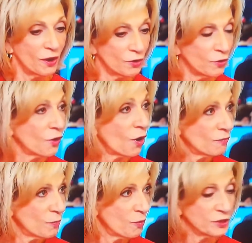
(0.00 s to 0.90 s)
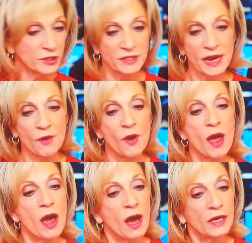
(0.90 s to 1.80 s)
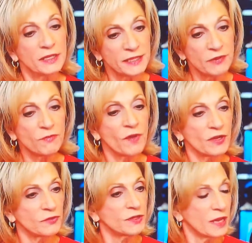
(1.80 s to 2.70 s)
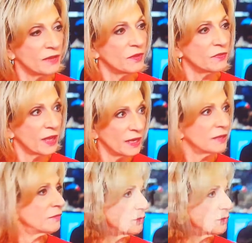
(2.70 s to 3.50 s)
heard our report just now. Senior advisors saying that they